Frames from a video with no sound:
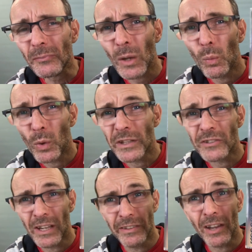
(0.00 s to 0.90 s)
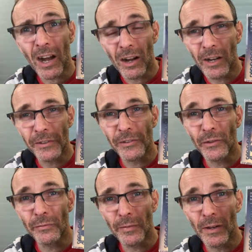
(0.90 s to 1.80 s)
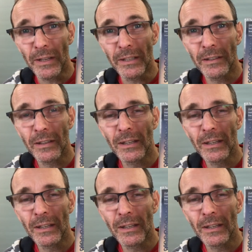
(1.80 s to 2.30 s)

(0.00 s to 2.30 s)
which is hard to find.